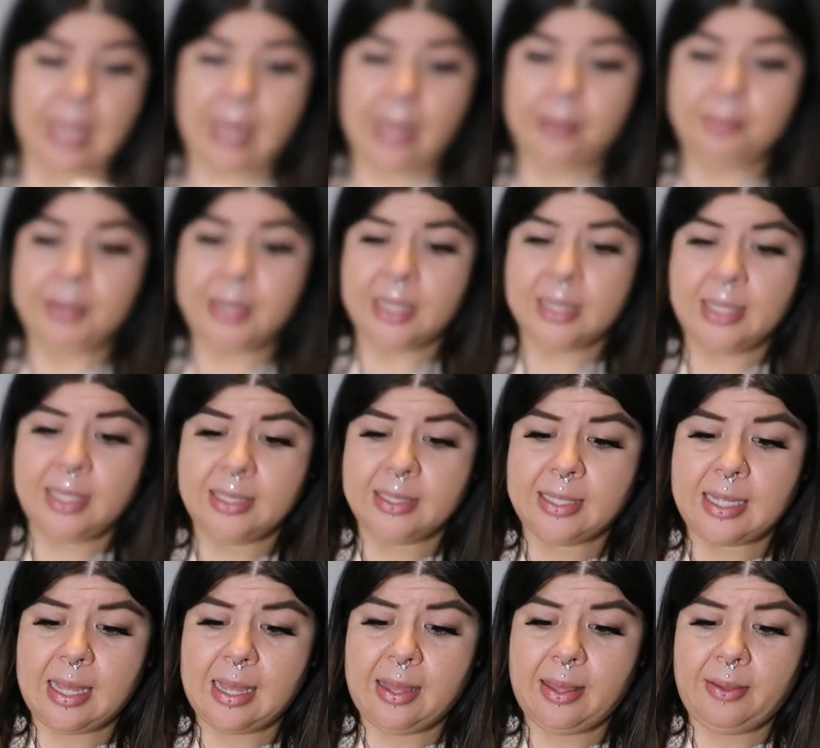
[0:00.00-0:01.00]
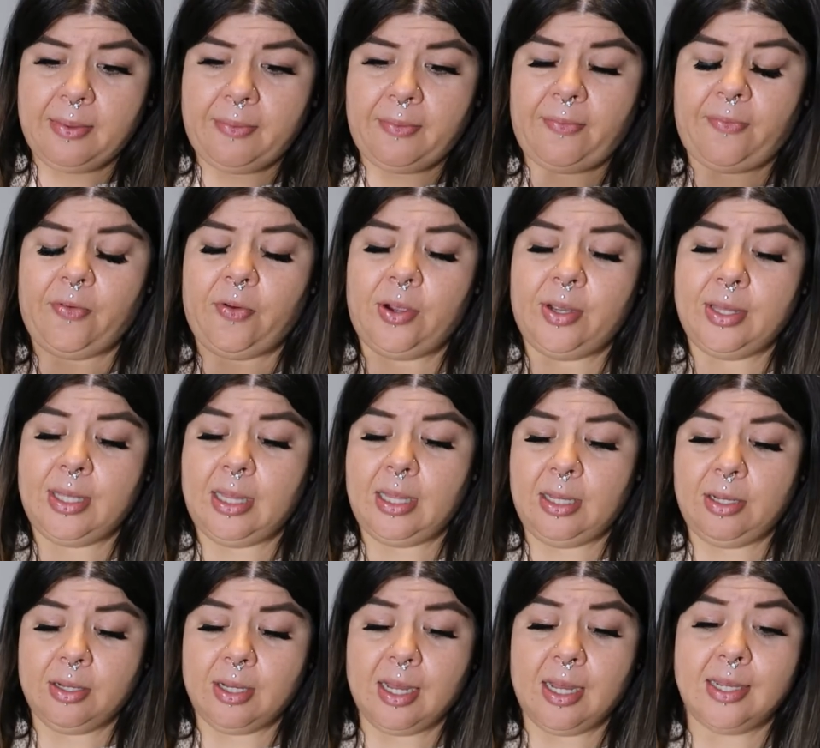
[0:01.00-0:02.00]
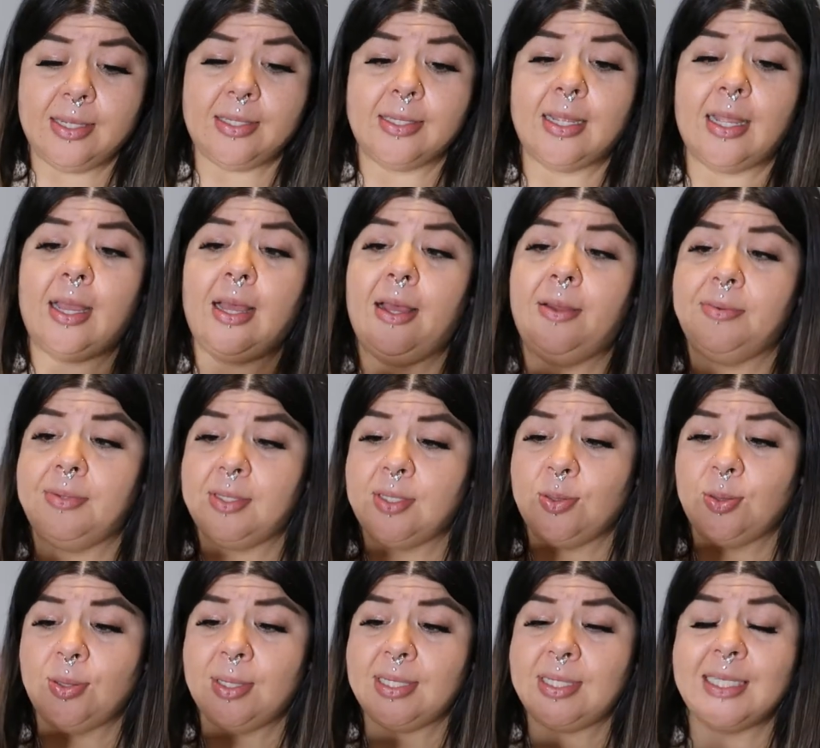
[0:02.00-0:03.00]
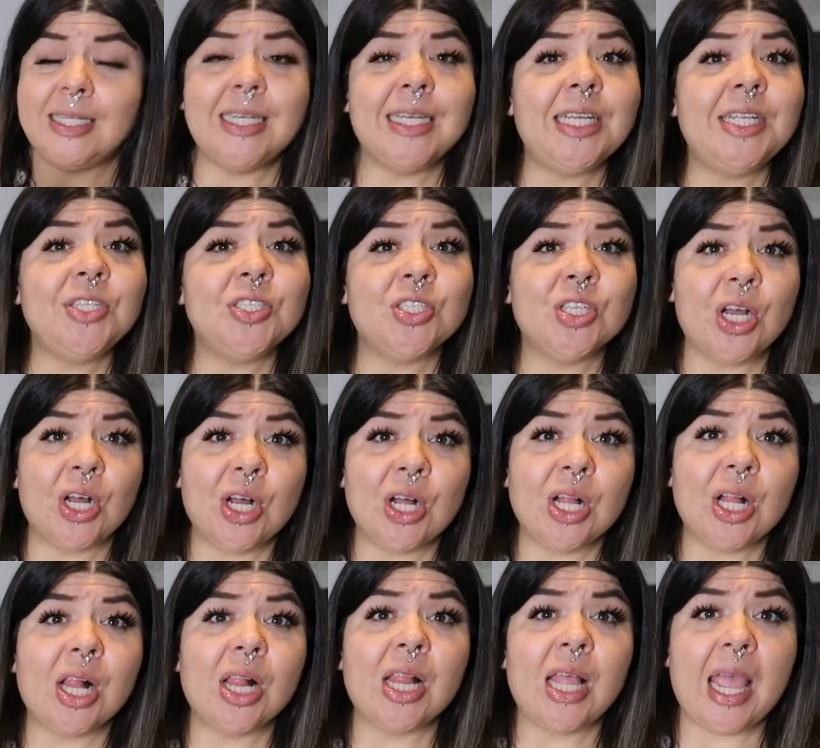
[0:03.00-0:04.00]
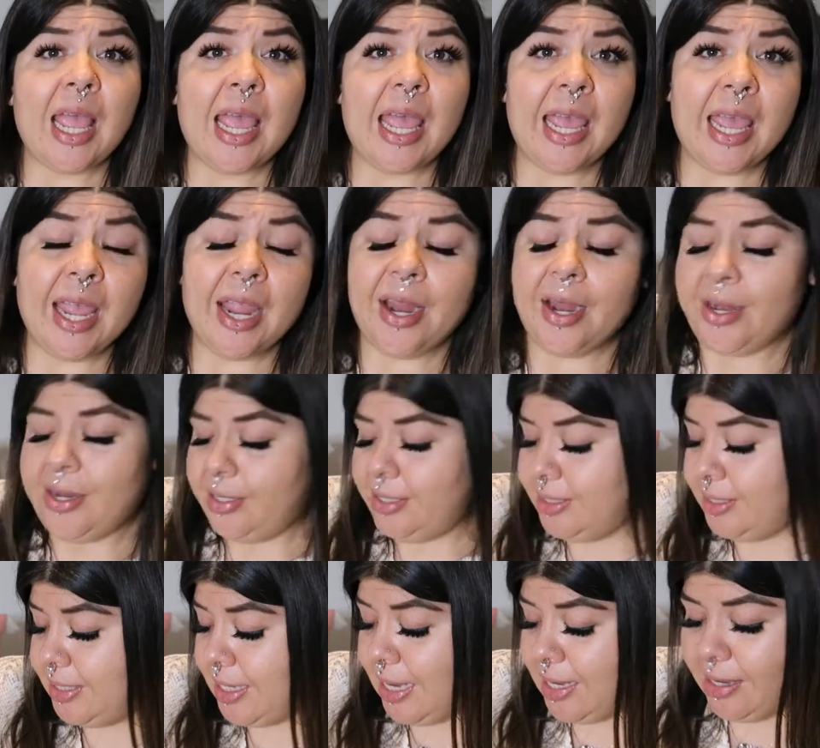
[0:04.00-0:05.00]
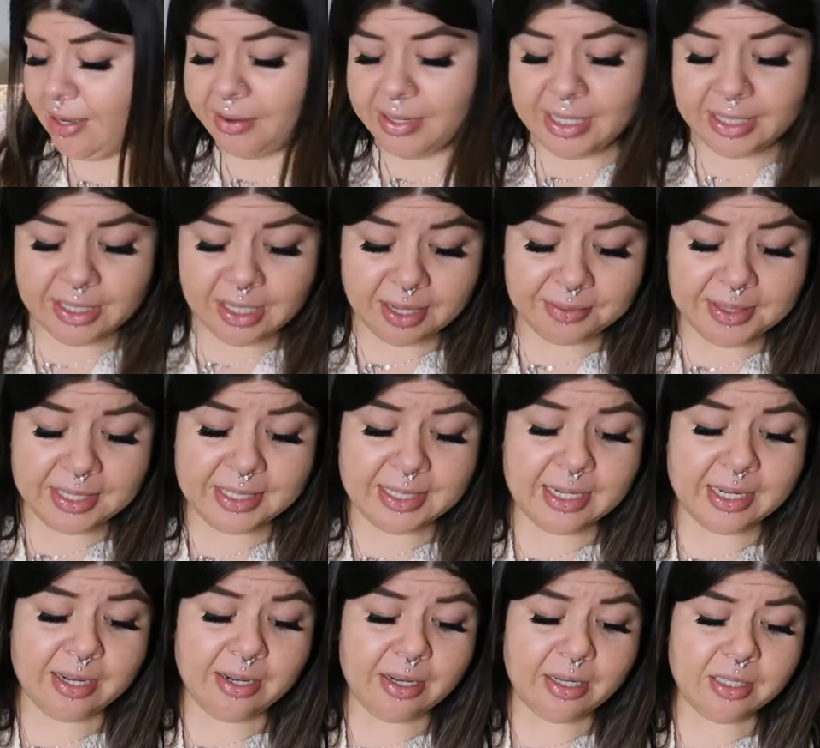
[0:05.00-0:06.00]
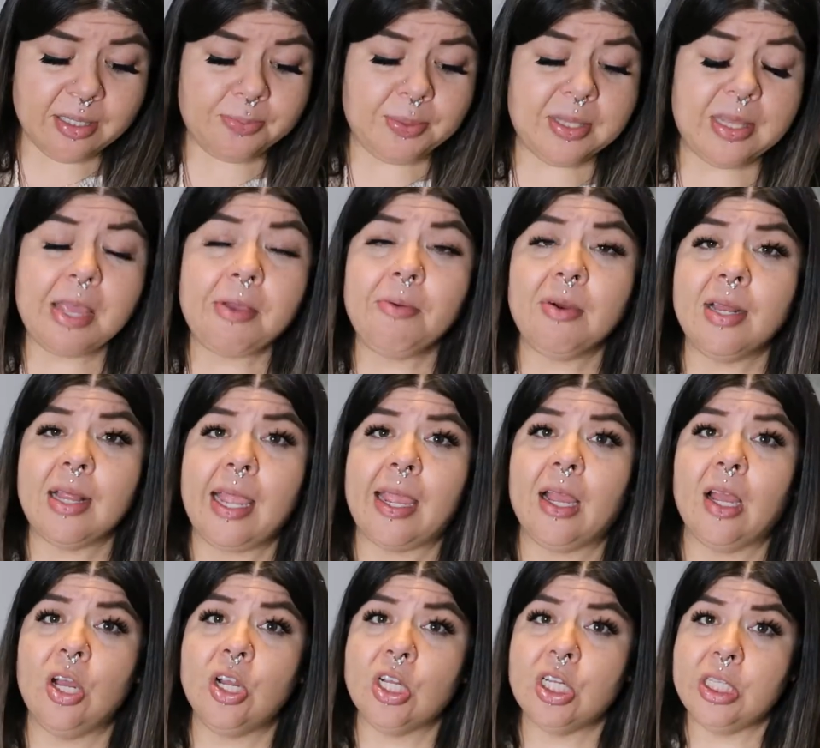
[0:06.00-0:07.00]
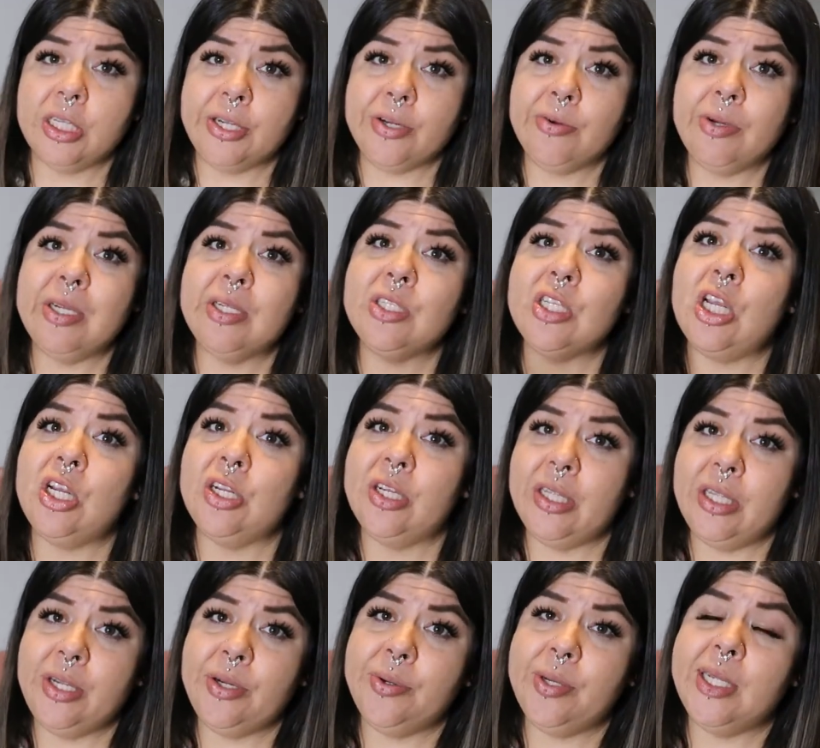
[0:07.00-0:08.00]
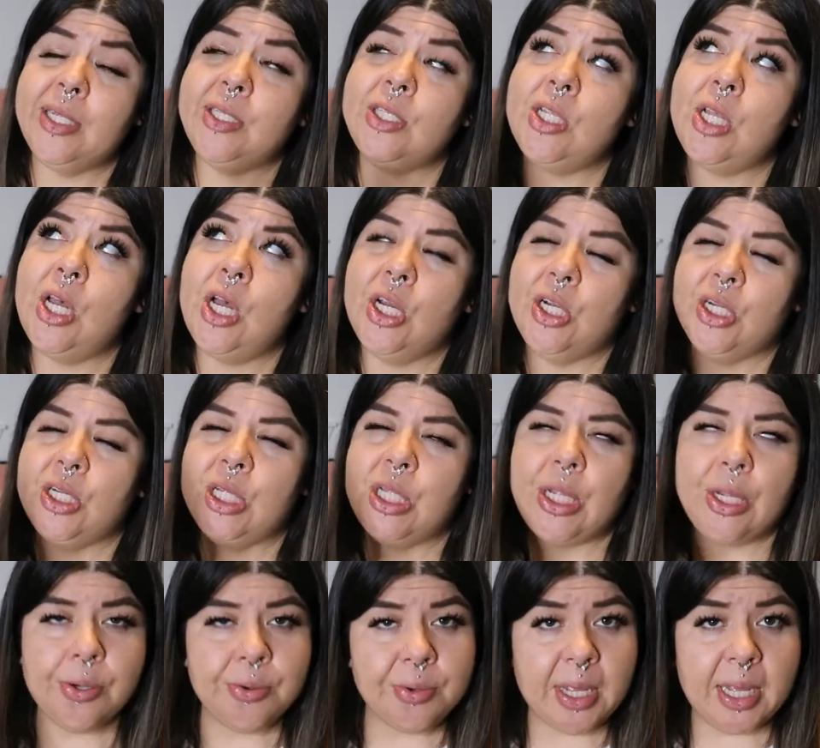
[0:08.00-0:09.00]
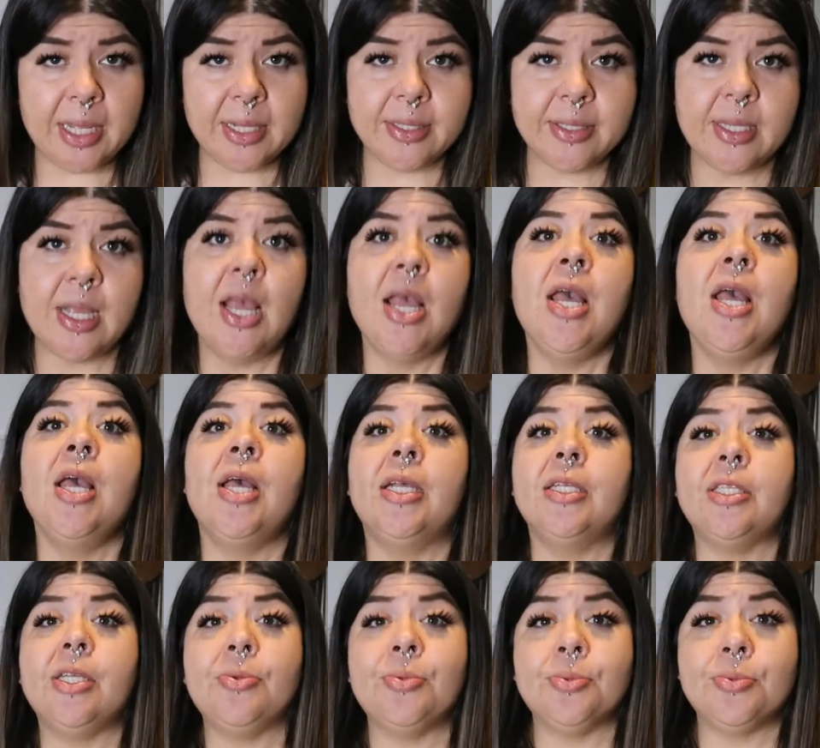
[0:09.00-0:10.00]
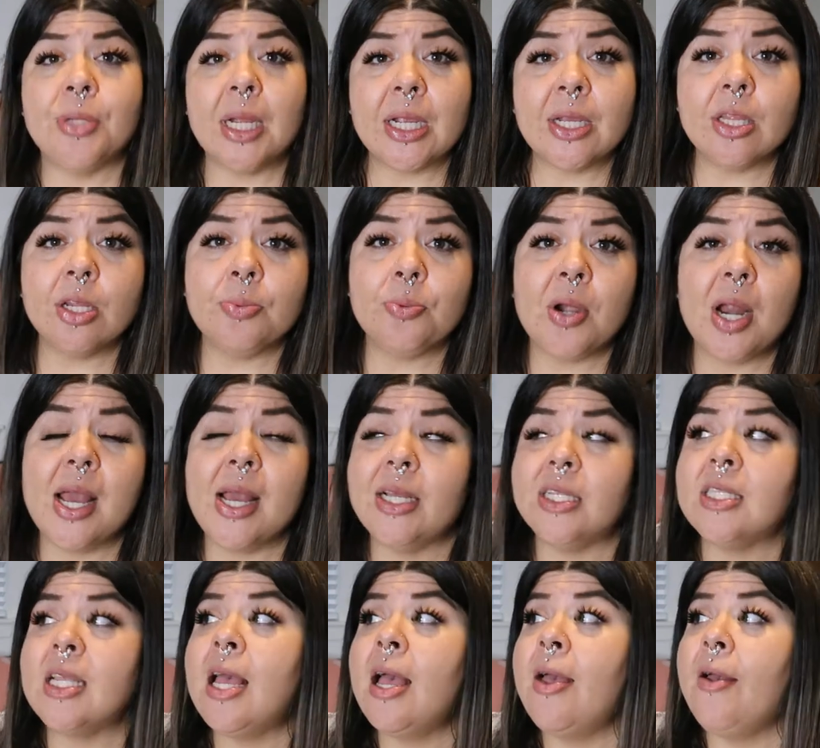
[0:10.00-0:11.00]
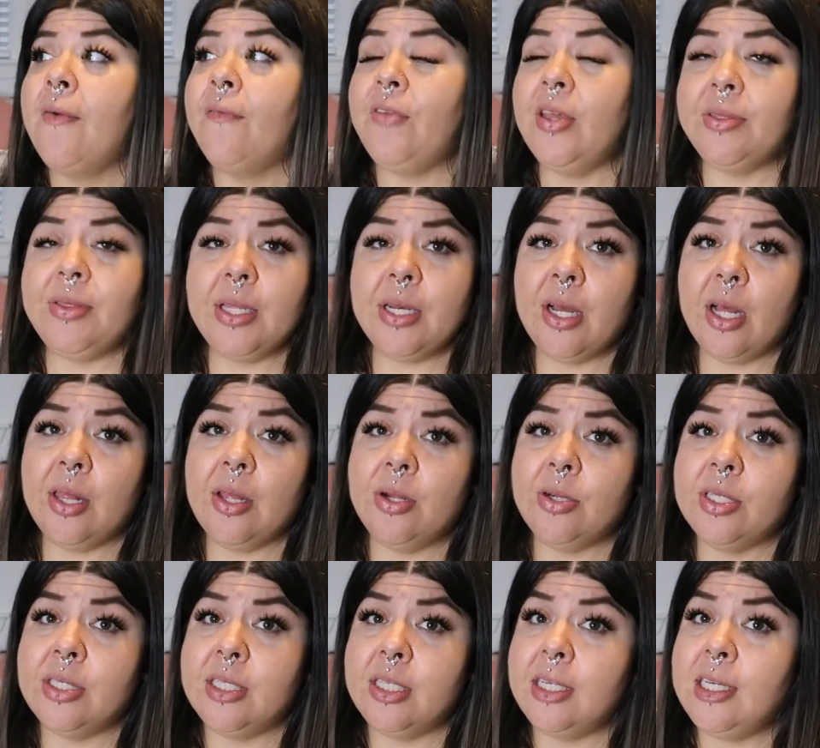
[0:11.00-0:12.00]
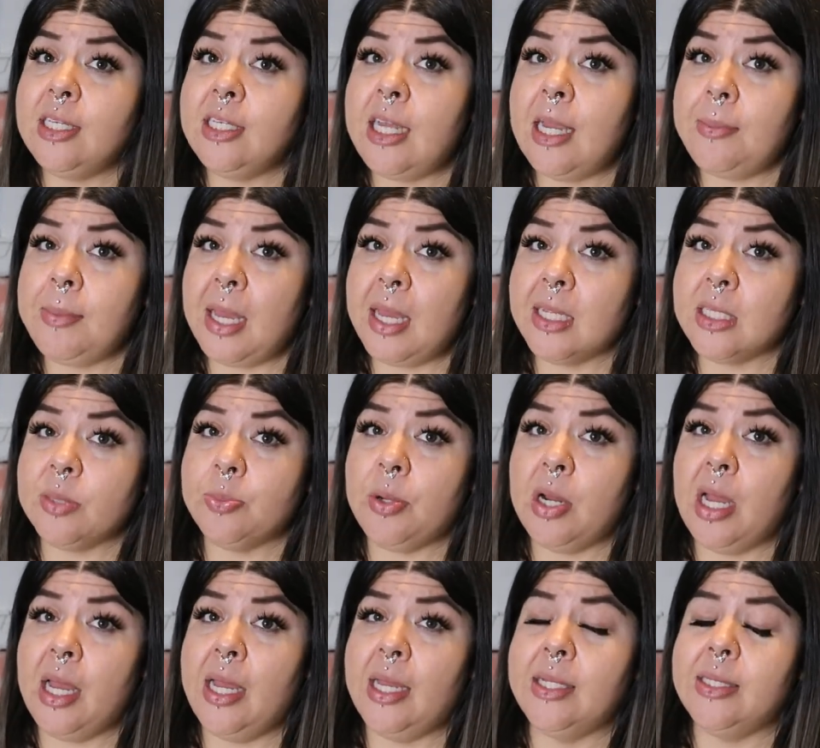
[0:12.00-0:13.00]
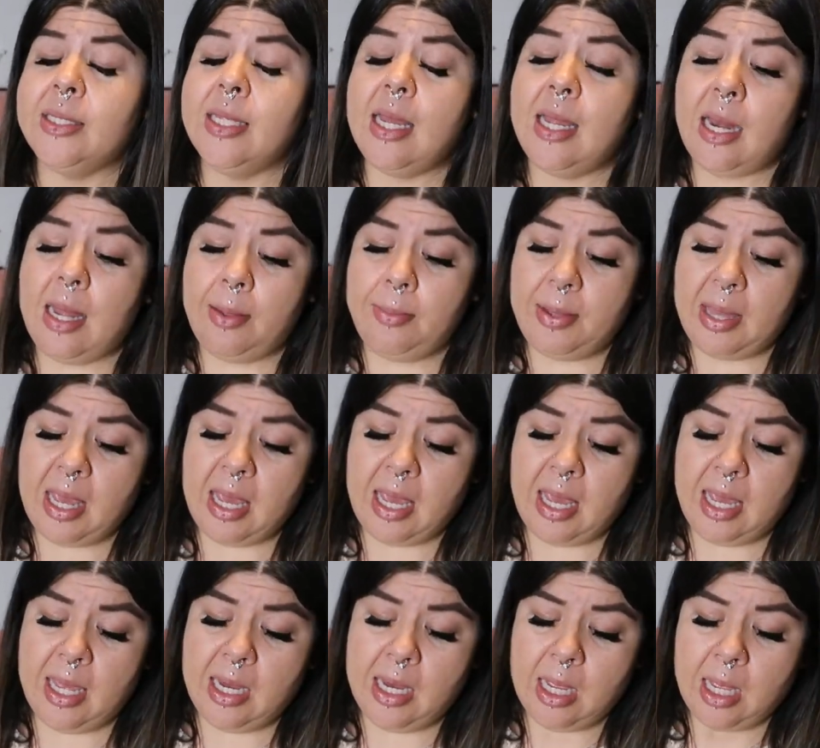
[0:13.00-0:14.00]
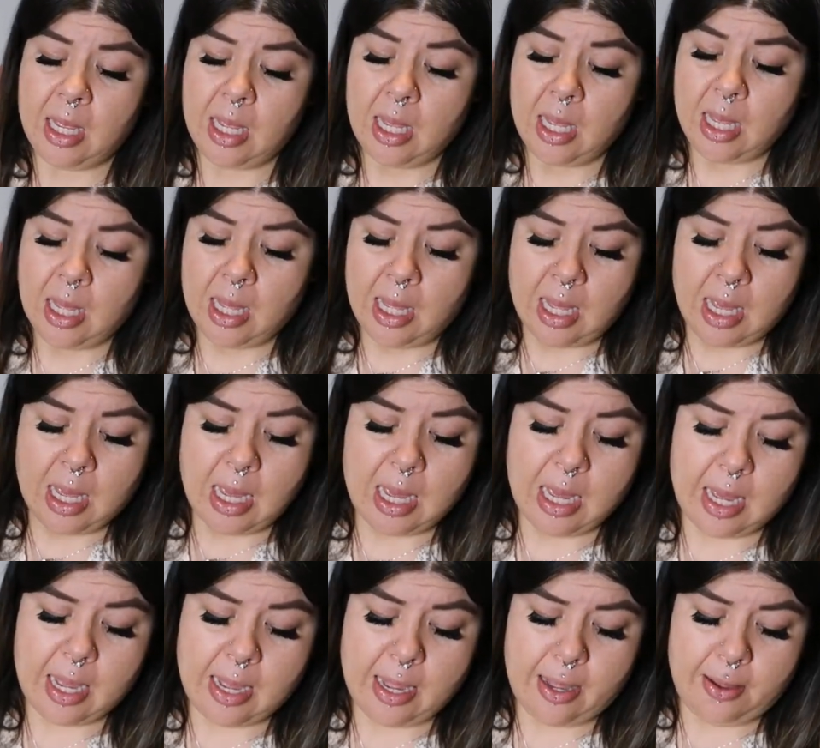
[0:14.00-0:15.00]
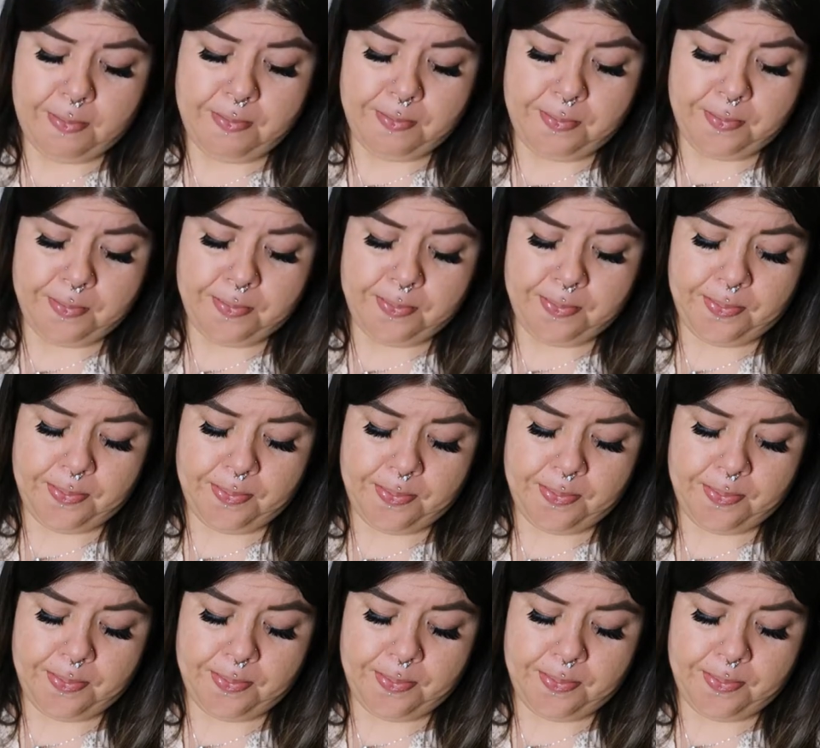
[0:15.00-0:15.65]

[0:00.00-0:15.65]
I picked these up for the low cost of twenty doll hairs. I already took up the stickers, but they were like on clearance, on clearance, on clearance. Because they were regular price. fifty dollars T J Maxx price, and I paid um,